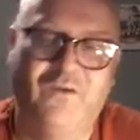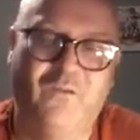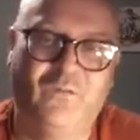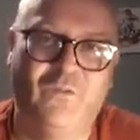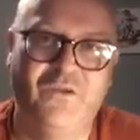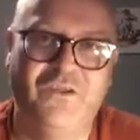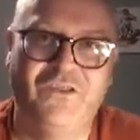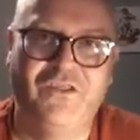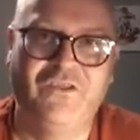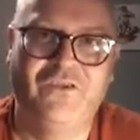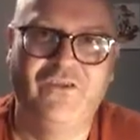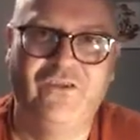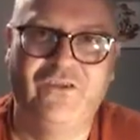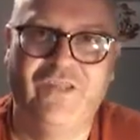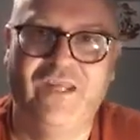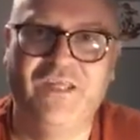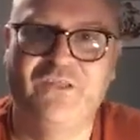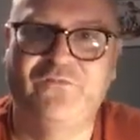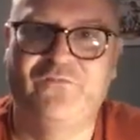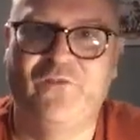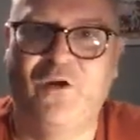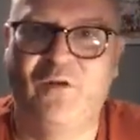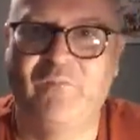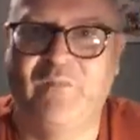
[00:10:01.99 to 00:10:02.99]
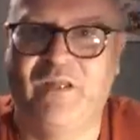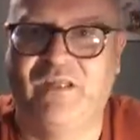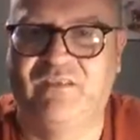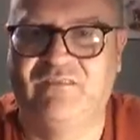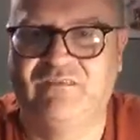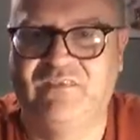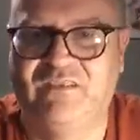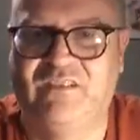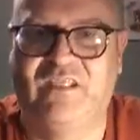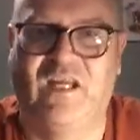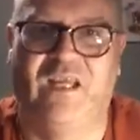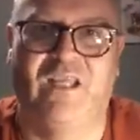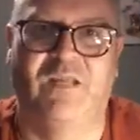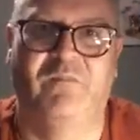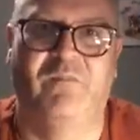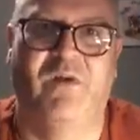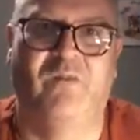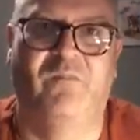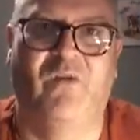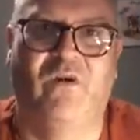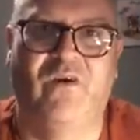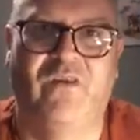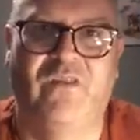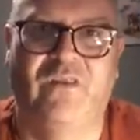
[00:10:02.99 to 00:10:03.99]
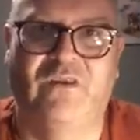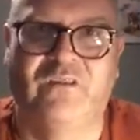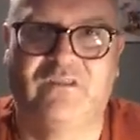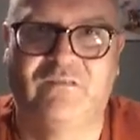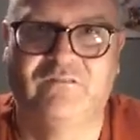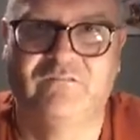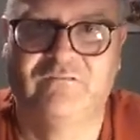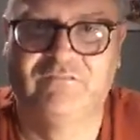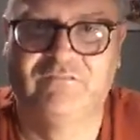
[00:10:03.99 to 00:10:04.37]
Would you do this for me? Can't be bothered.